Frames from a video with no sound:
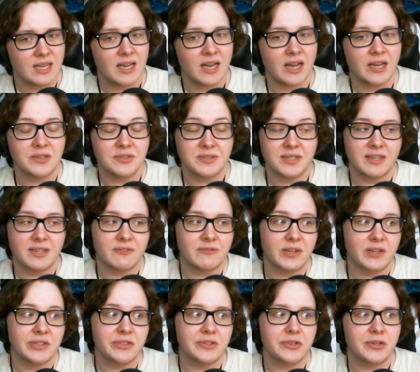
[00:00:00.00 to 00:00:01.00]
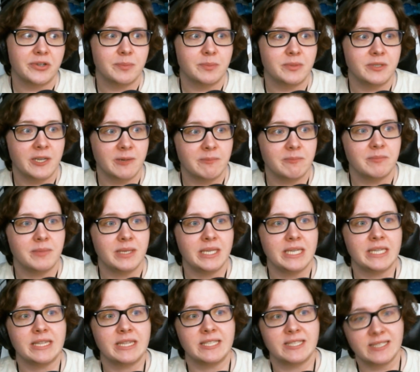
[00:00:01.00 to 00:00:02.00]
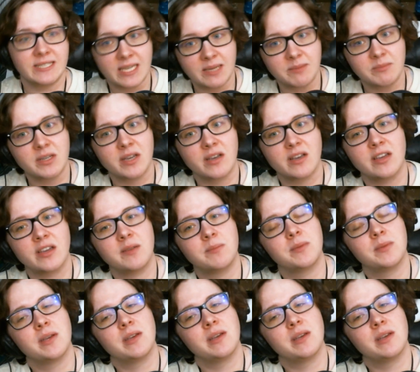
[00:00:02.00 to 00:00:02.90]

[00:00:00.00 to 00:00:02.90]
I also had a friend group dump me at the same time,